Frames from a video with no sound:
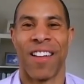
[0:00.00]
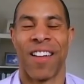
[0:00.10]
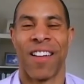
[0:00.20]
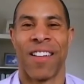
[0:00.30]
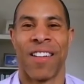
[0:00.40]

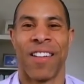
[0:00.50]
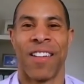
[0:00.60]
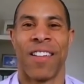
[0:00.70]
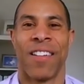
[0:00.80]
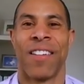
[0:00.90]

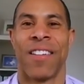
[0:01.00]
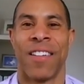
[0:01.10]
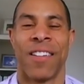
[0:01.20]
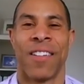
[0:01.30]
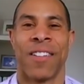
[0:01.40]

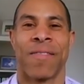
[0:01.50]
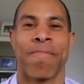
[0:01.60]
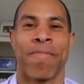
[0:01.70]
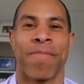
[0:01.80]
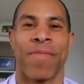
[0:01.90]

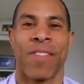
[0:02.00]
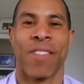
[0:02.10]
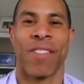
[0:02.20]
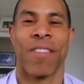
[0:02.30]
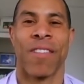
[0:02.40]

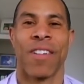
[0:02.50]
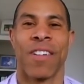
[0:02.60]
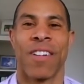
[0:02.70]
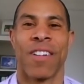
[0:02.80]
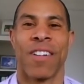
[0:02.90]

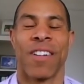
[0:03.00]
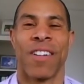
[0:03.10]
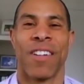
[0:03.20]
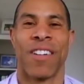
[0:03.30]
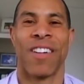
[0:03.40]

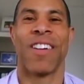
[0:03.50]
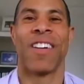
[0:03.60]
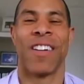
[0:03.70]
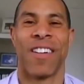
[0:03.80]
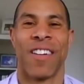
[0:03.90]

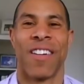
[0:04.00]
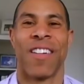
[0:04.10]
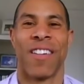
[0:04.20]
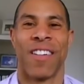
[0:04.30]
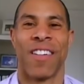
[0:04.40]

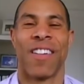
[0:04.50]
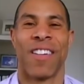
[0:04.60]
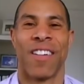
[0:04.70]
The person shown says nothing.